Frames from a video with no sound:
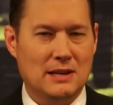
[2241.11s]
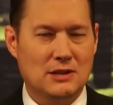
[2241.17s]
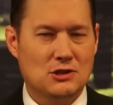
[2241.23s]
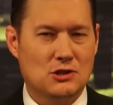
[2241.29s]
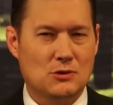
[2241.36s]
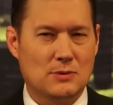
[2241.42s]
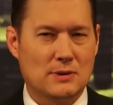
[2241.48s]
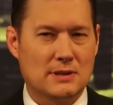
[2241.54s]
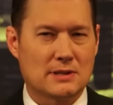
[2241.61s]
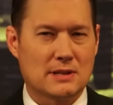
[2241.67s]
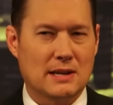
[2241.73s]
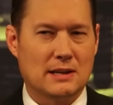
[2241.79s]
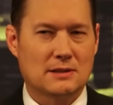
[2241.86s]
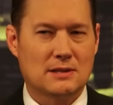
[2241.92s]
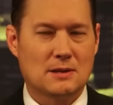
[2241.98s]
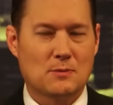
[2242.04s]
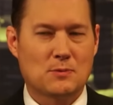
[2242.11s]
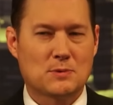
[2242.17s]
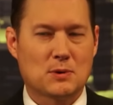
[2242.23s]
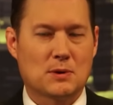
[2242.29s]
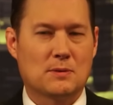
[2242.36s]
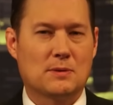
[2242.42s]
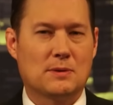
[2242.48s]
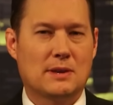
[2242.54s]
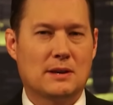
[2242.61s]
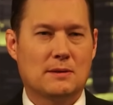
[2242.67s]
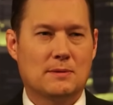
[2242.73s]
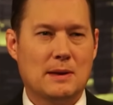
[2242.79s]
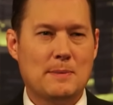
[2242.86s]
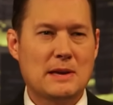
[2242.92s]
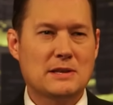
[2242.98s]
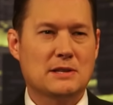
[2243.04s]
issue is they
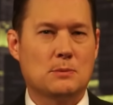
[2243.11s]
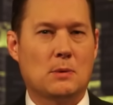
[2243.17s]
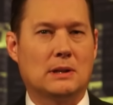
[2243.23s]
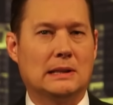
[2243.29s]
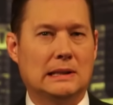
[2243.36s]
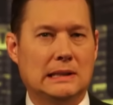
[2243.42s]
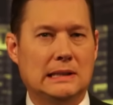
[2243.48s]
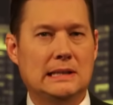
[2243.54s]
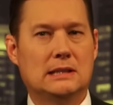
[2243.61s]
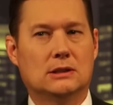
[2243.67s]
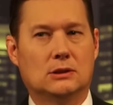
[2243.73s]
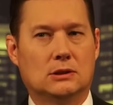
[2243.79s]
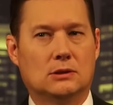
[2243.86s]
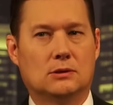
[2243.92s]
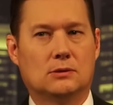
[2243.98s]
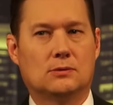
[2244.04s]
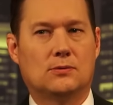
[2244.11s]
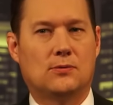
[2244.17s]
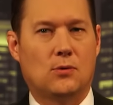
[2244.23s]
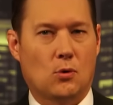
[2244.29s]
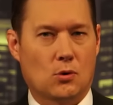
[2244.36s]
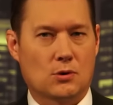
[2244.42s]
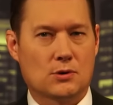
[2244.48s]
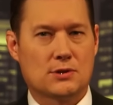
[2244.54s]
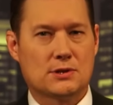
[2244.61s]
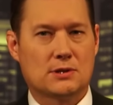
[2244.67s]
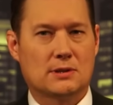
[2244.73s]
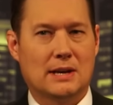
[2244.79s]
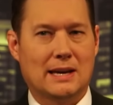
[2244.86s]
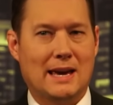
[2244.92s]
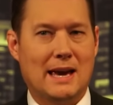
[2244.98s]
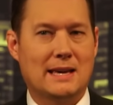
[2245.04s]
basically want legal force
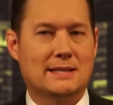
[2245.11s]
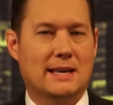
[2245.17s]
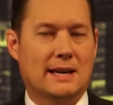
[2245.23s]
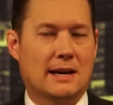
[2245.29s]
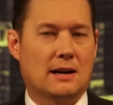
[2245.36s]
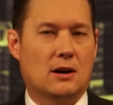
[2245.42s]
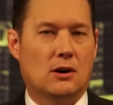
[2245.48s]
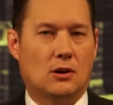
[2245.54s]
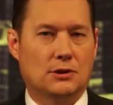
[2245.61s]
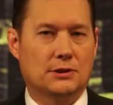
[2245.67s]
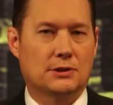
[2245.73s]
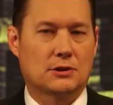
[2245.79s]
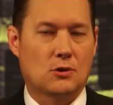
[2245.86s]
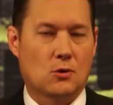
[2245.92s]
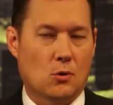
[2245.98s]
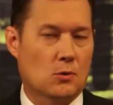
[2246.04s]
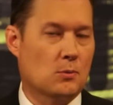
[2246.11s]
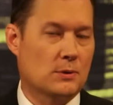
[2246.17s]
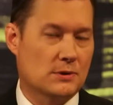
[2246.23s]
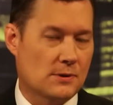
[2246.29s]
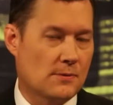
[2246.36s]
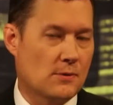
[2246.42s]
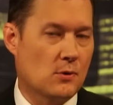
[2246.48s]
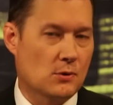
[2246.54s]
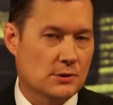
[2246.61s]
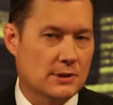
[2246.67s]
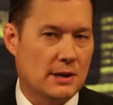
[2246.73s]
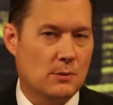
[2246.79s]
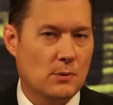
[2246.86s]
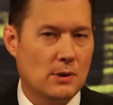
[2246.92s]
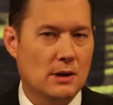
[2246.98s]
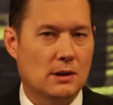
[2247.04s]
in case they get called into court, which of course
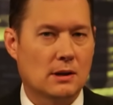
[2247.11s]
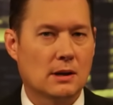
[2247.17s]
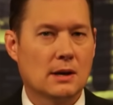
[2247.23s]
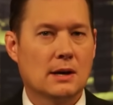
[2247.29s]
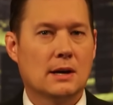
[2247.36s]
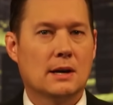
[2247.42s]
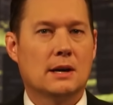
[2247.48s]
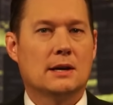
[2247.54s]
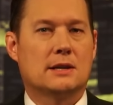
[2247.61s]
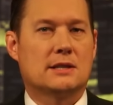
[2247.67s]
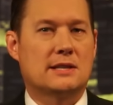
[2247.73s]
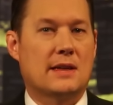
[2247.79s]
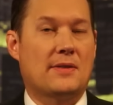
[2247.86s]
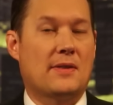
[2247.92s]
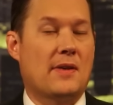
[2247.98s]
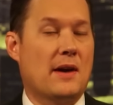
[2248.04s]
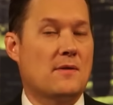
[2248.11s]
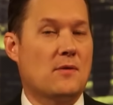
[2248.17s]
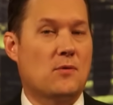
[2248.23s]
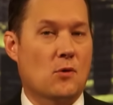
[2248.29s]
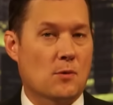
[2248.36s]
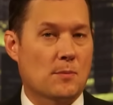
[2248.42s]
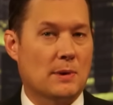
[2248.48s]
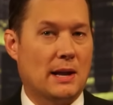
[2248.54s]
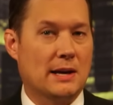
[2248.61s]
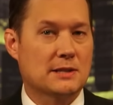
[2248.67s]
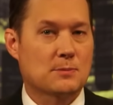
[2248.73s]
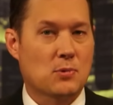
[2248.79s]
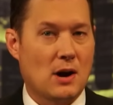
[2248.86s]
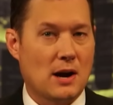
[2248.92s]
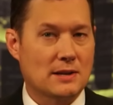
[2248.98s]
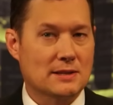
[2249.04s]
they will, to say that they have a
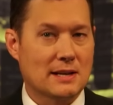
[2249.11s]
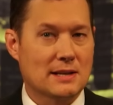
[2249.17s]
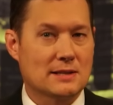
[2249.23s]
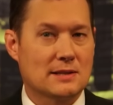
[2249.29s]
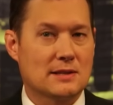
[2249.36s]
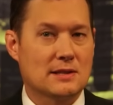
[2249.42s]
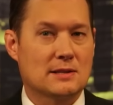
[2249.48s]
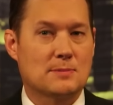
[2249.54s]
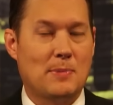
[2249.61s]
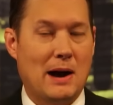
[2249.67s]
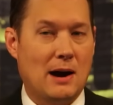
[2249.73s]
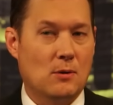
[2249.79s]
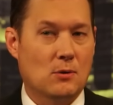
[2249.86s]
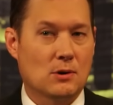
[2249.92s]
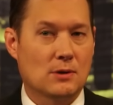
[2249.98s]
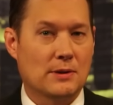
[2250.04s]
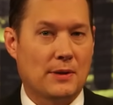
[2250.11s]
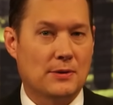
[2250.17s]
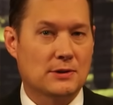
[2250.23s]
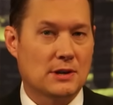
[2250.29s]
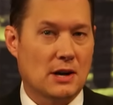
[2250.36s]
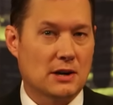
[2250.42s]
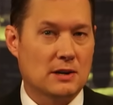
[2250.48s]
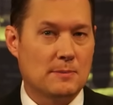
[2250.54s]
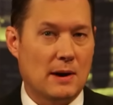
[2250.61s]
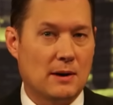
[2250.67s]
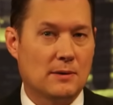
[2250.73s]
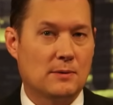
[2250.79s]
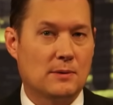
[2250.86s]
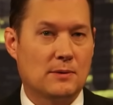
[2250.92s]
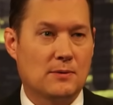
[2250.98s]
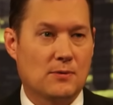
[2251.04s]
formalized process. This power that they're talking
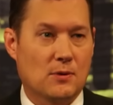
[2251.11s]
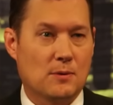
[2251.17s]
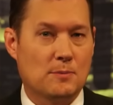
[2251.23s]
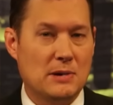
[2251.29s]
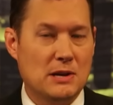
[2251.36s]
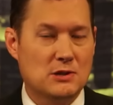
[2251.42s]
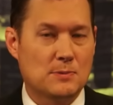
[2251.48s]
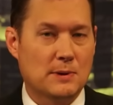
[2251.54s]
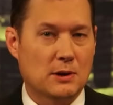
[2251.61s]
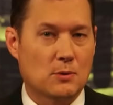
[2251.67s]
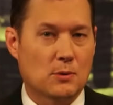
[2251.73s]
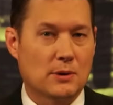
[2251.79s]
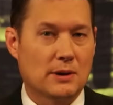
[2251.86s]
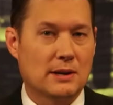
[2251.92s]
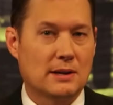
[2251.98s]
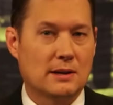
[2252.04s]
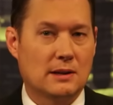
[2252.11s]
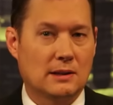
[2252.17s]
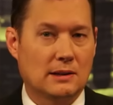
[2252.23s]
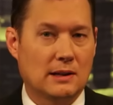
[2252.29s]
about for impeachment inquiry